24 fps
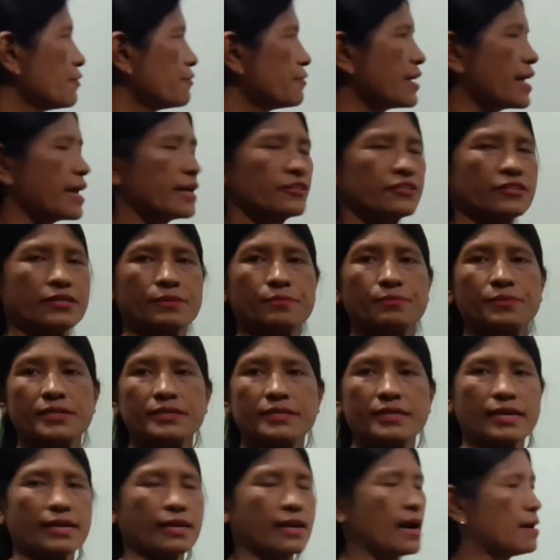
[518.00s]
reaction
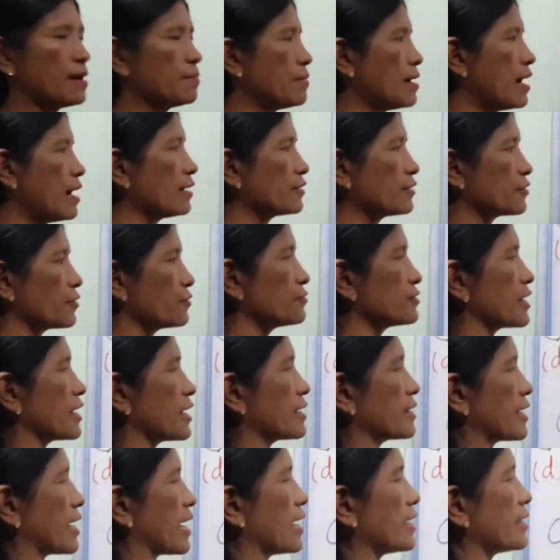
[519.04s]
pit comma tones
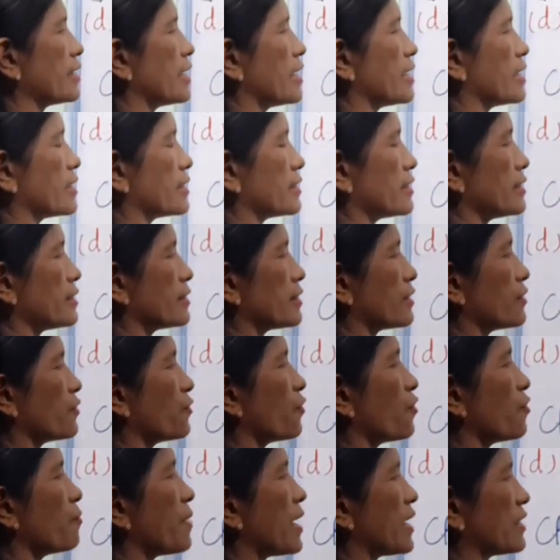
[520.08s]
and die
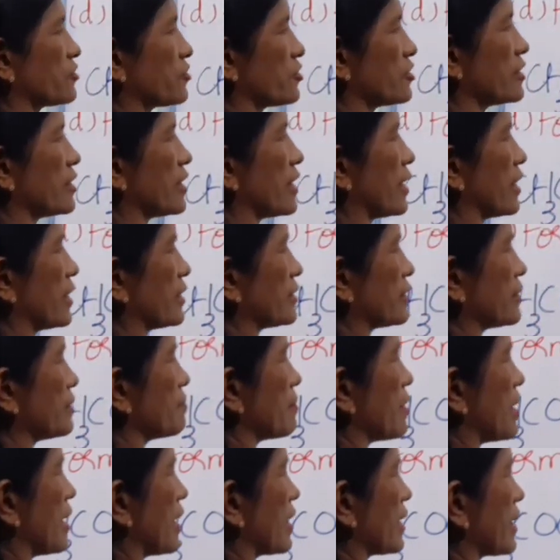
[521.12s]
ethanol machine
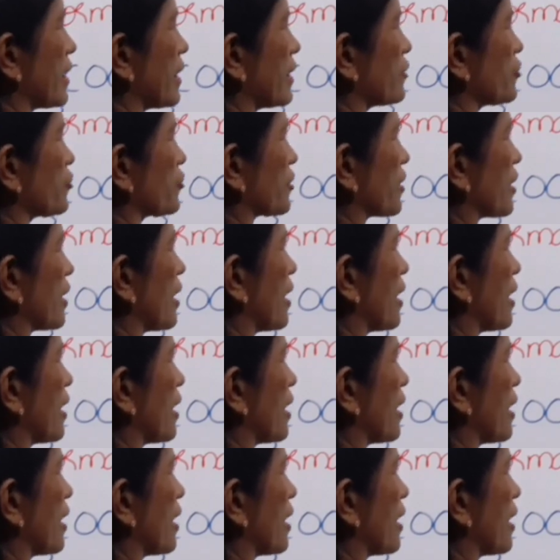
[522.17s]
tima H